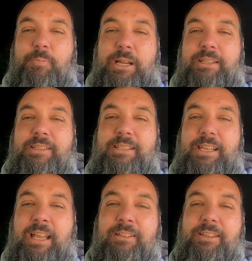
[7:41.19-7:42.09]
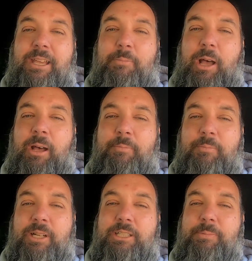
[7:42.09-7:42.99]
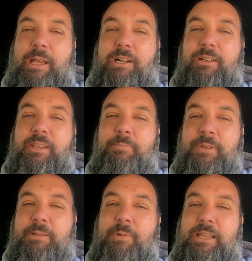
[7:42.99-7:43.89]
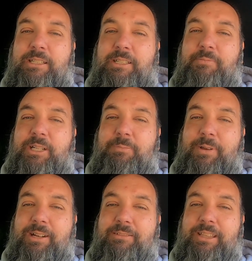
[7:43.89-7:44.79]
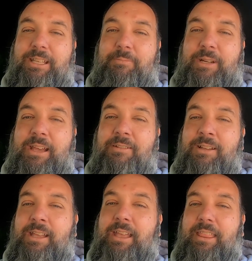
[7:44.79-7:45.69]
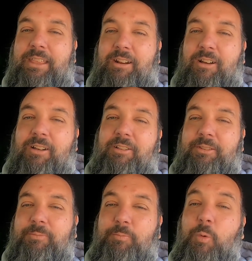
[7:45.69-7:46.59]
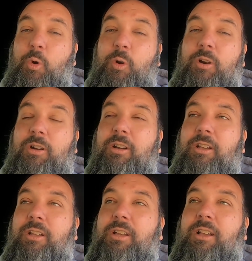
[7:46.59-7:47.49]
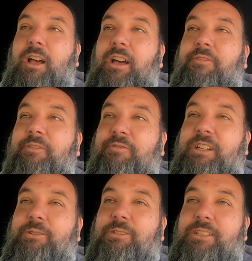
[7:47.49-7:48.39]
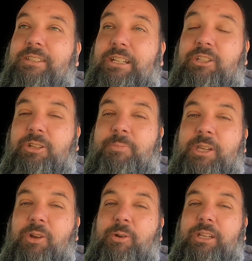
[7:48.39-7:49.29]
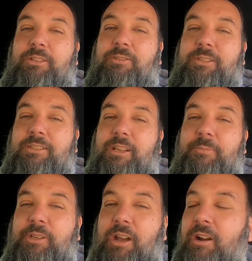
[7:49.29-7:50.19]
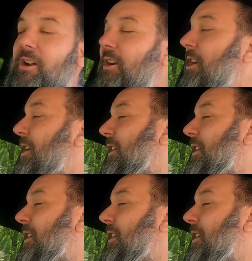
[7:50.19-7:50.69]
brings the sound of them up much better. The mid bass is much better in them now, and then more of the frequencies that should be going into the subs are.